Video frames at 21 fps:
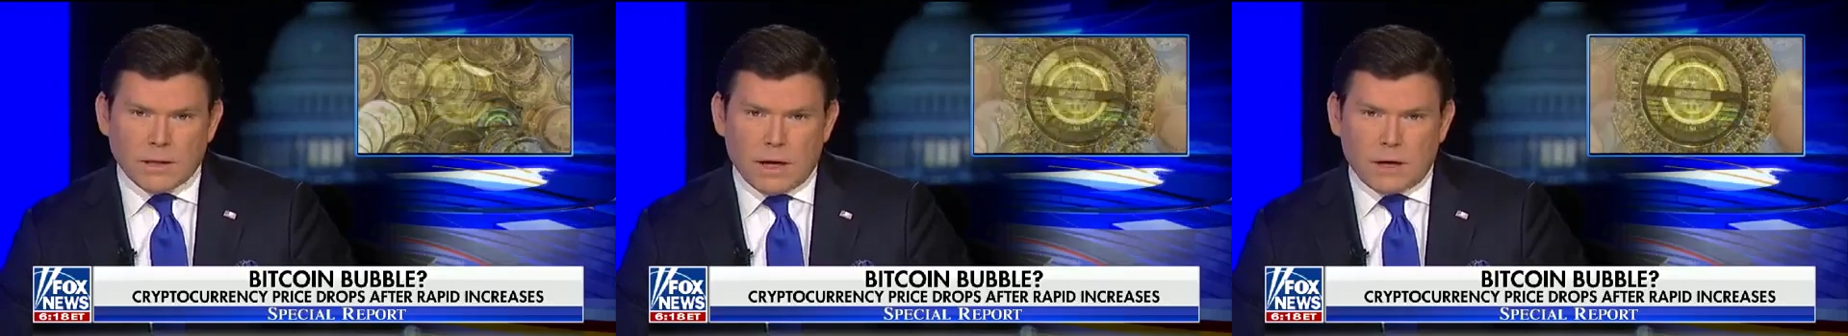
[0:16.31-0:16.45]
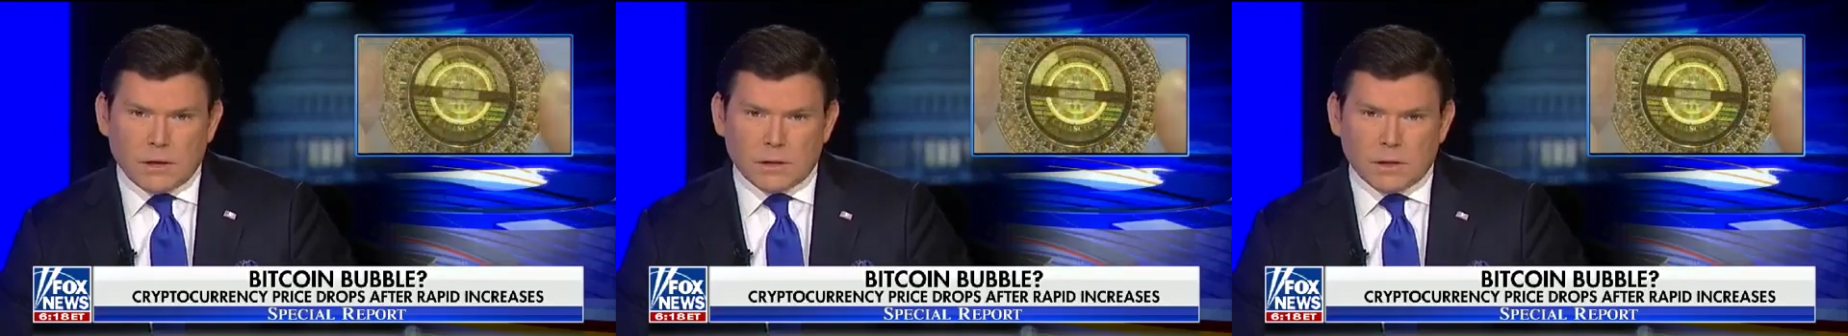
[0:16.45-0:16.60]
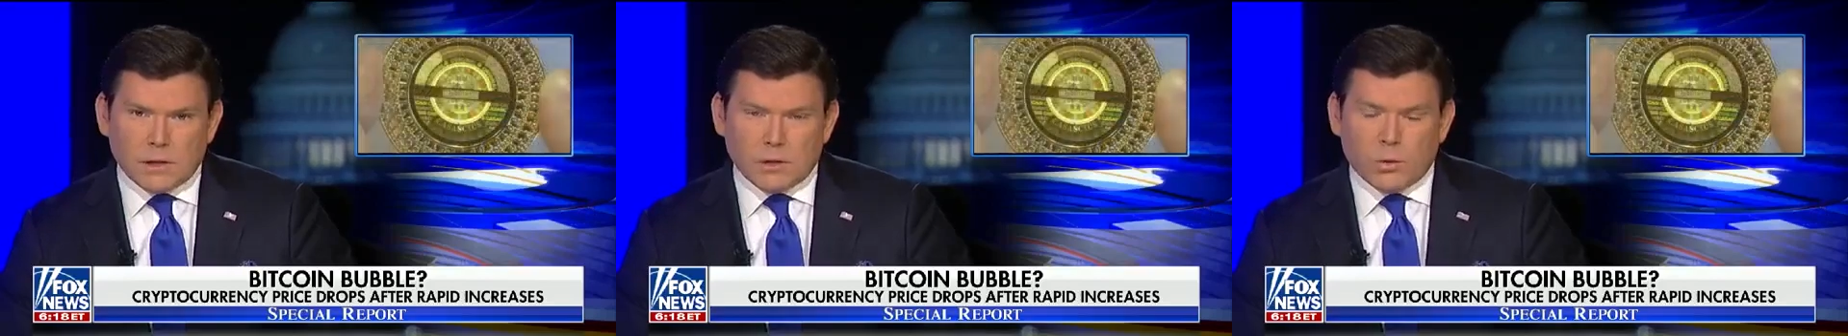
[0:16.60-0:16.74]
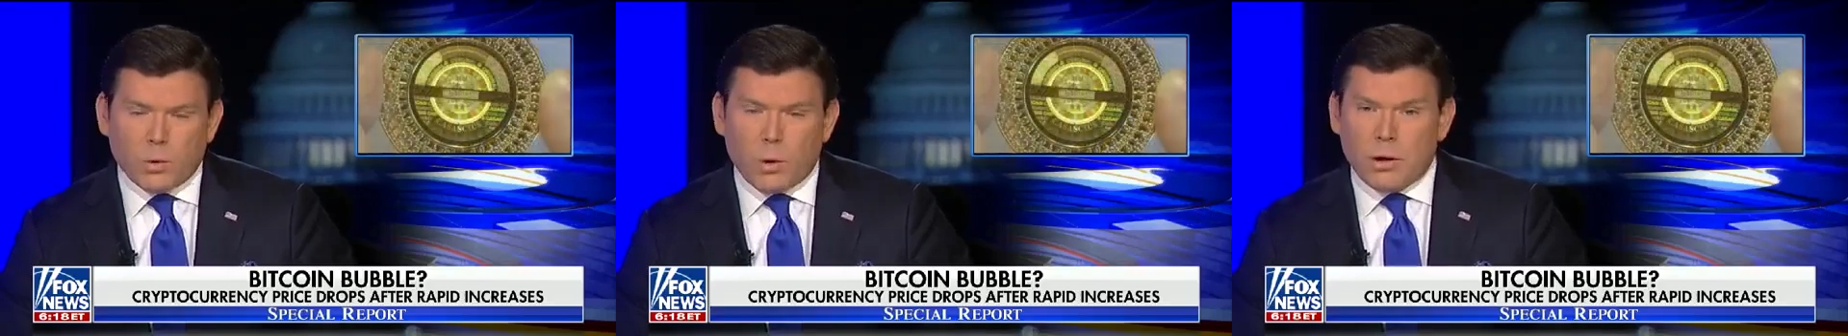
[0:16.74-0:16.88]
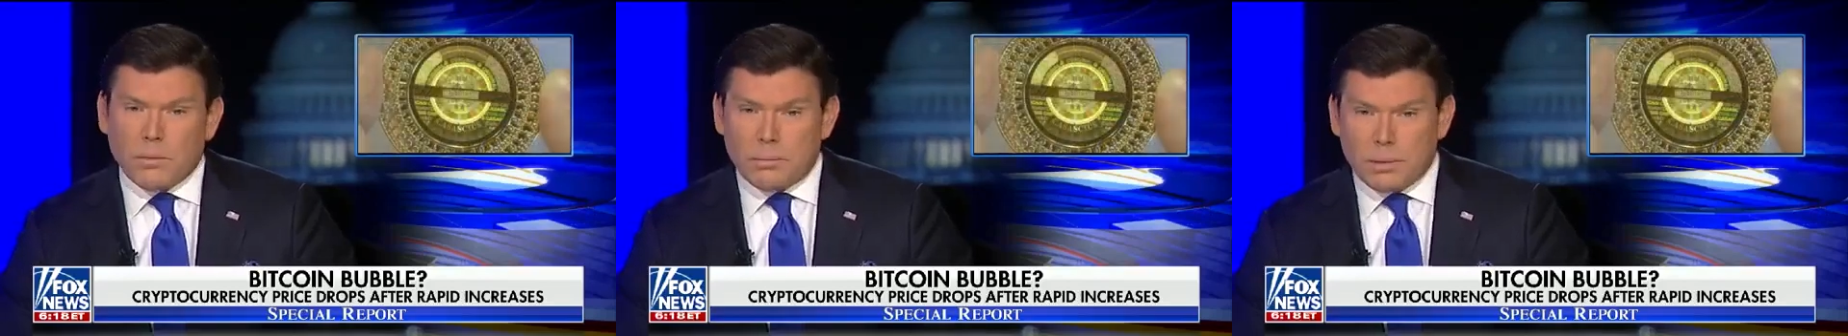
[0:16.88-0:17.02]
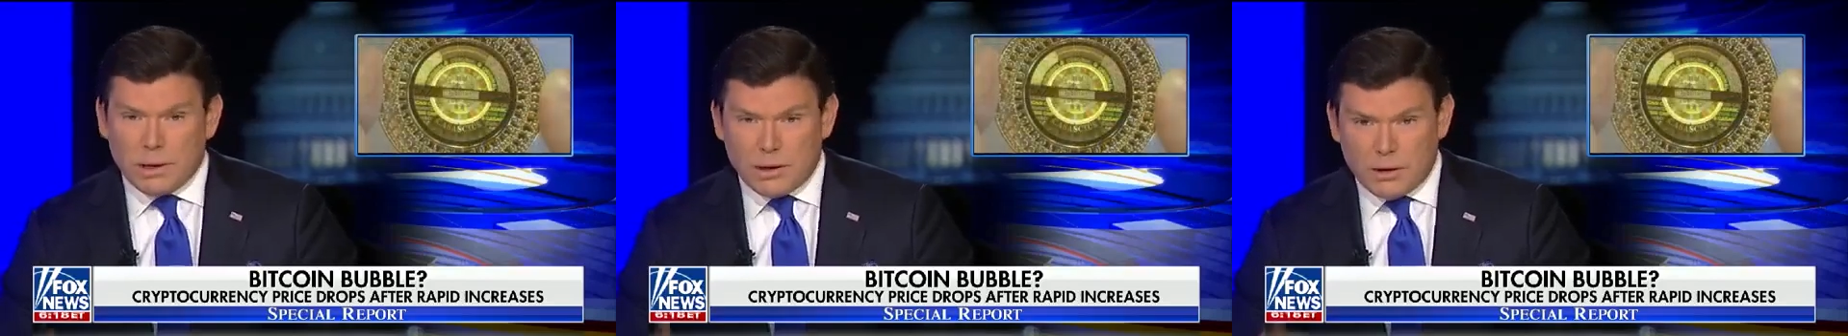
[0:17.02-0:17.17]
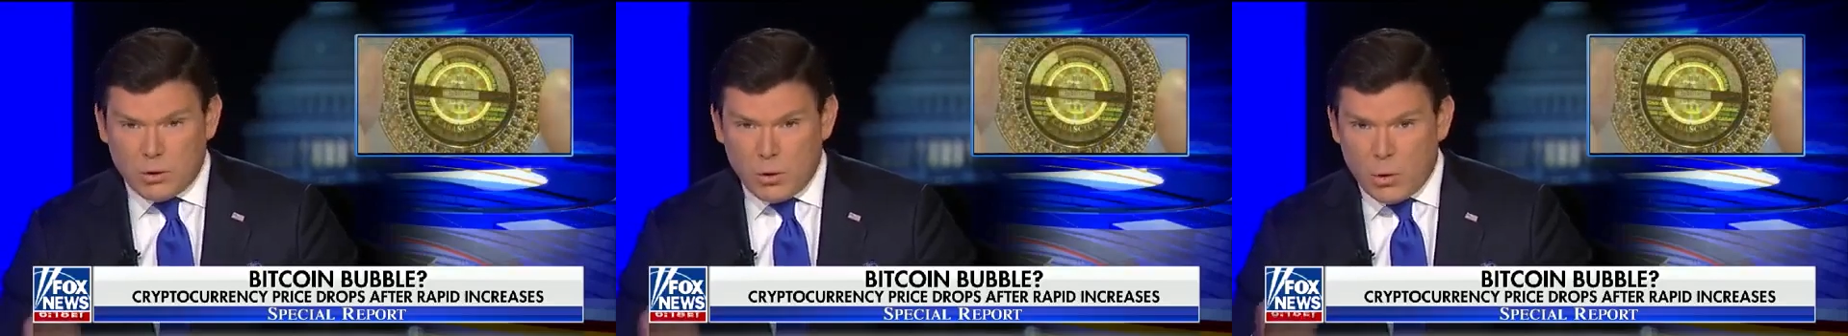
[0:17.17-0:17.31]
tells us
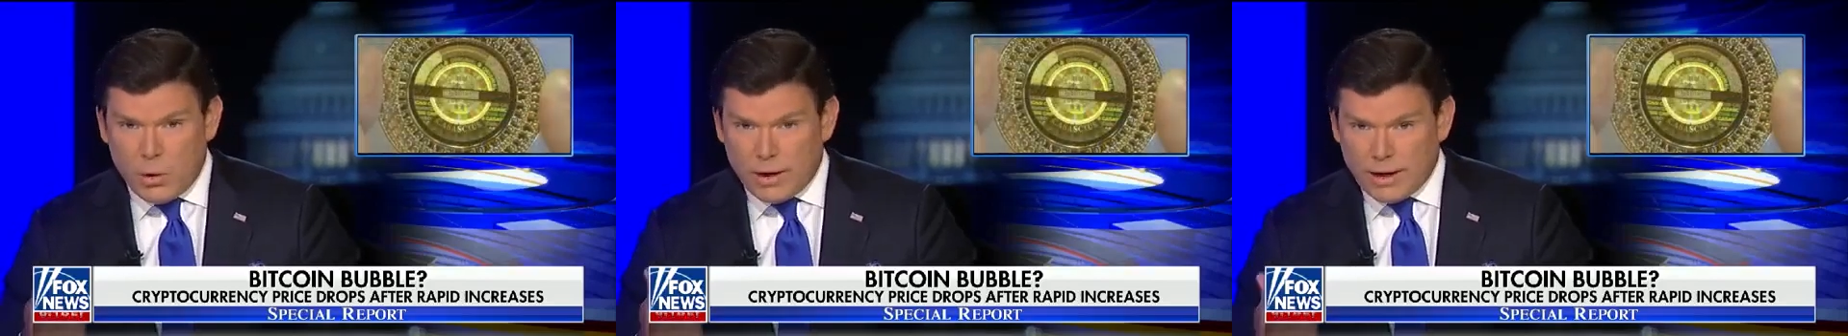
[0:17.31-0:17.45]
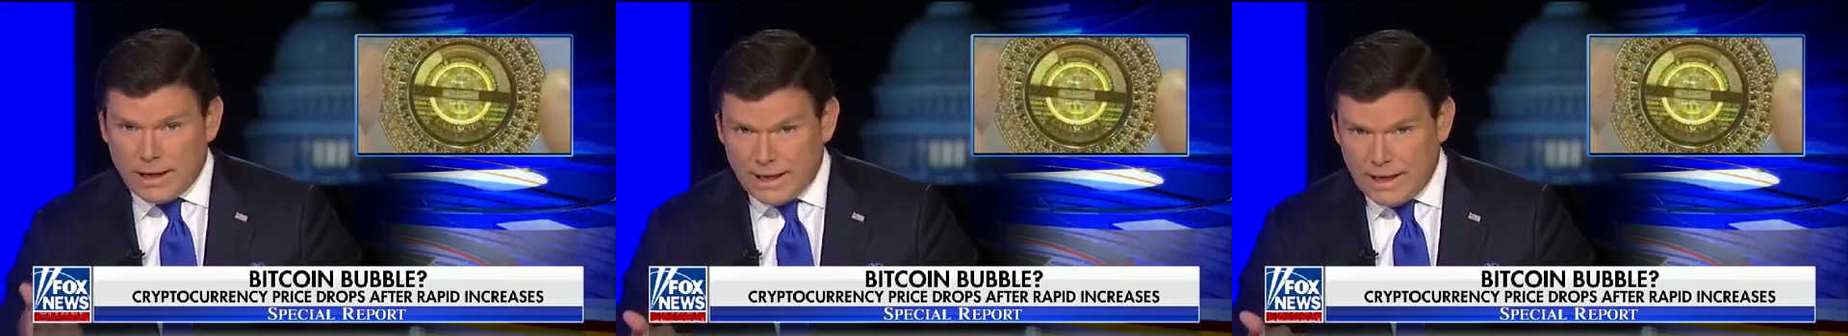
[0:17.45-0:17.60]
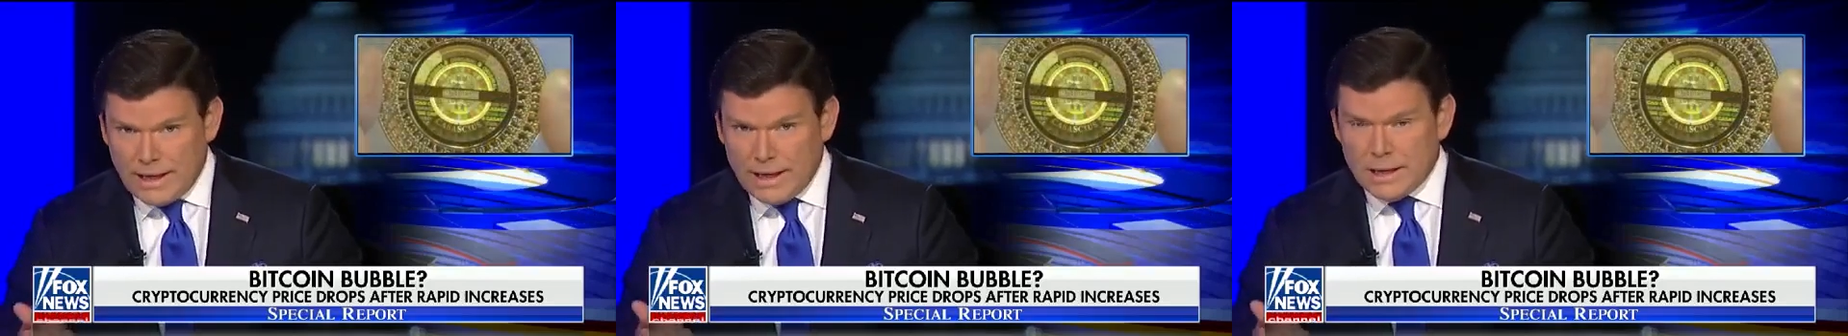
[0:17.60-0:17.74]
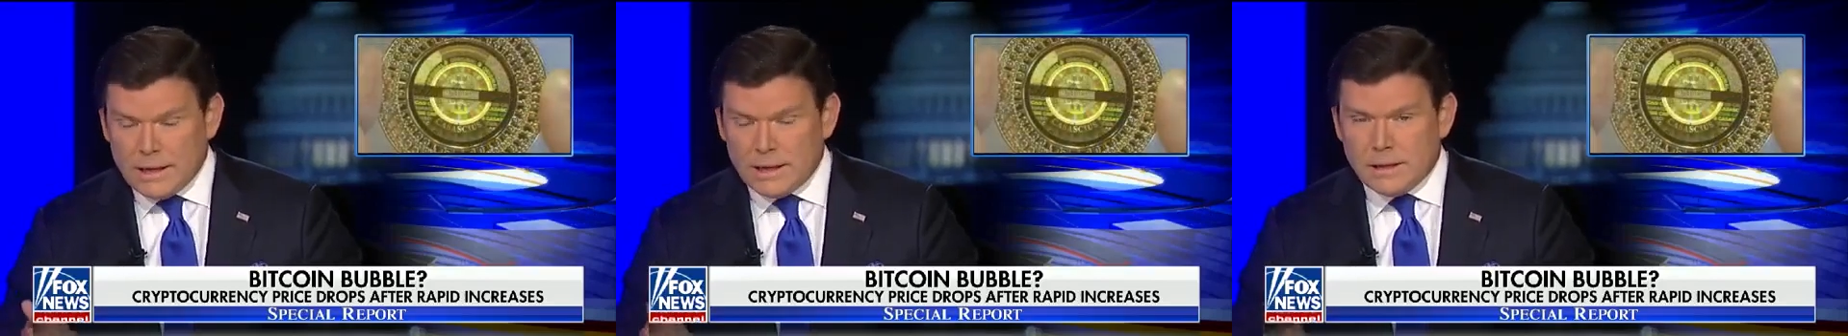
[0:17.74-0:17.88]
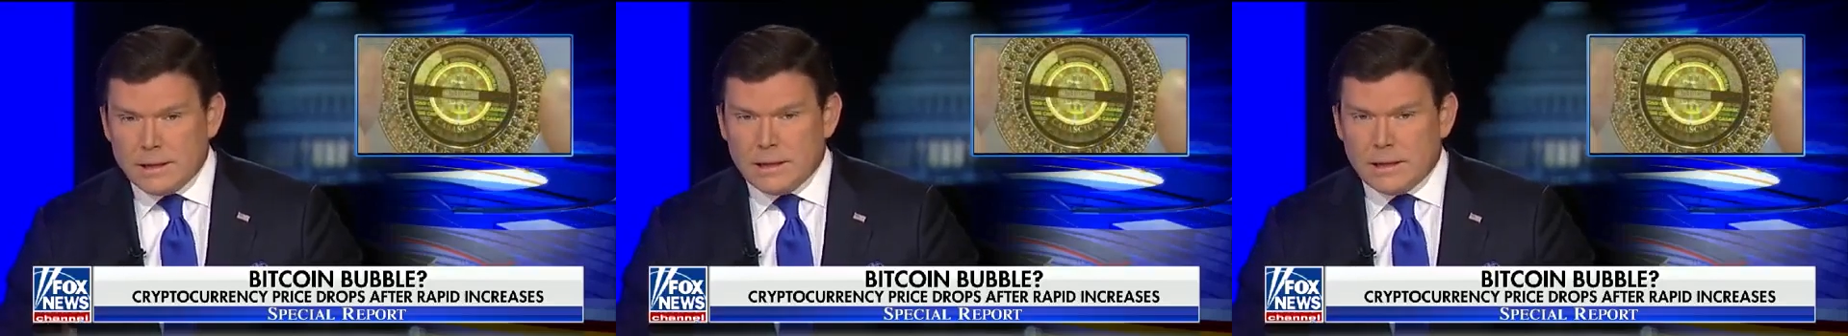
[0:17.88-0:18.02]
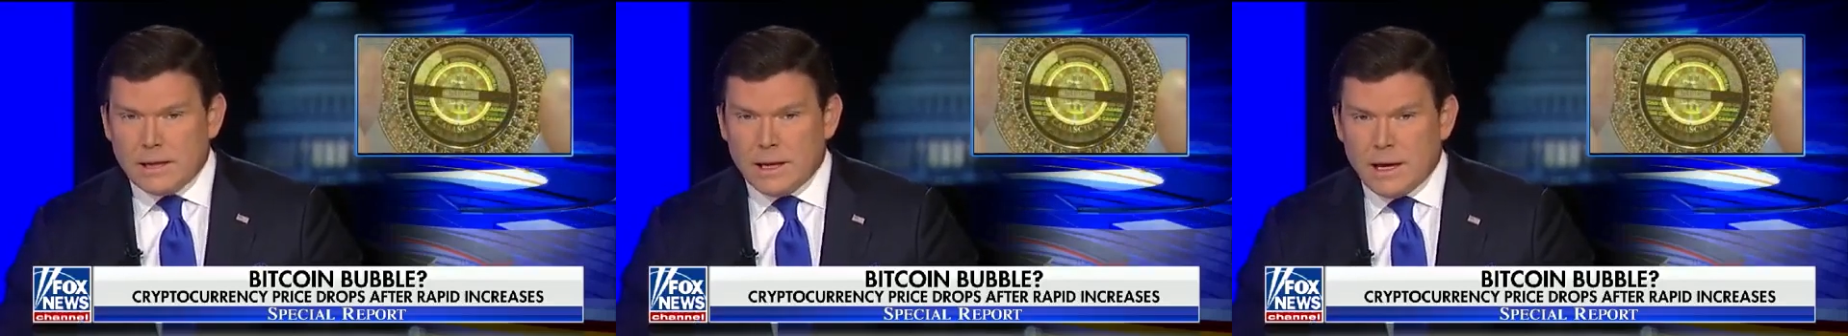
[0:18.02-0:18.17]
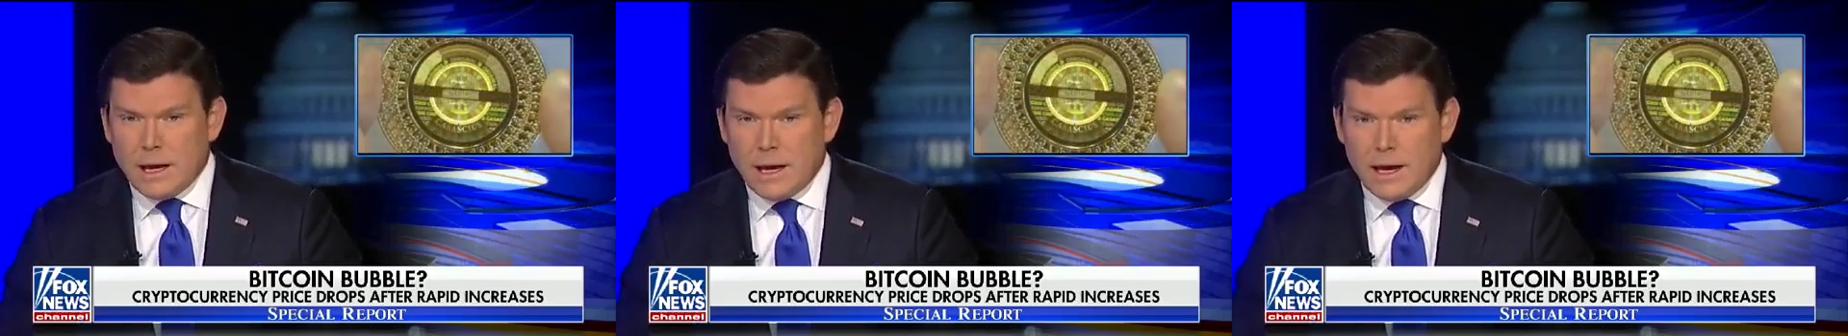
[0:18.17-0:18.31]
what Bitcoin
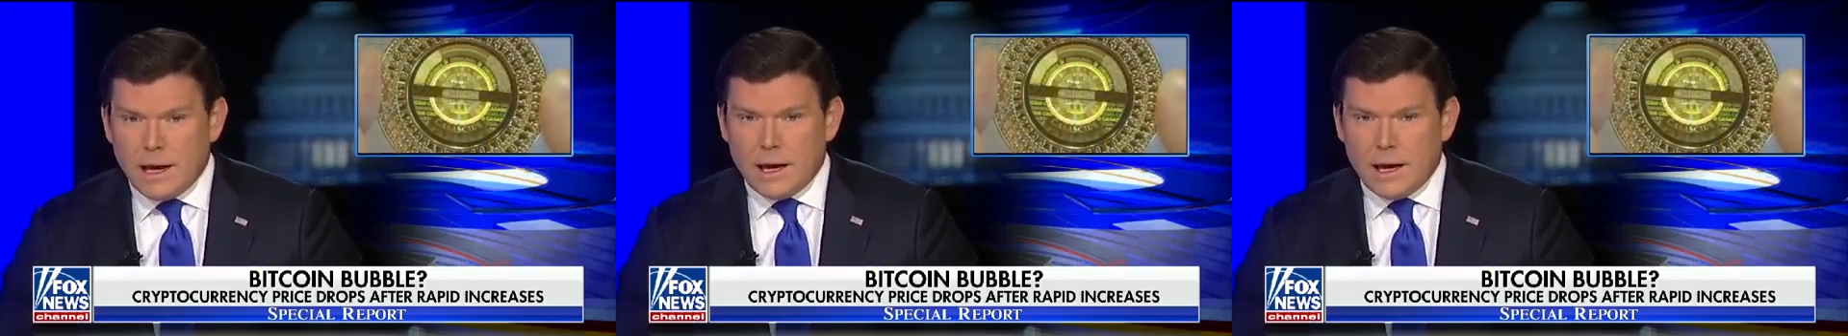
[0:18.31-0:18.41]
is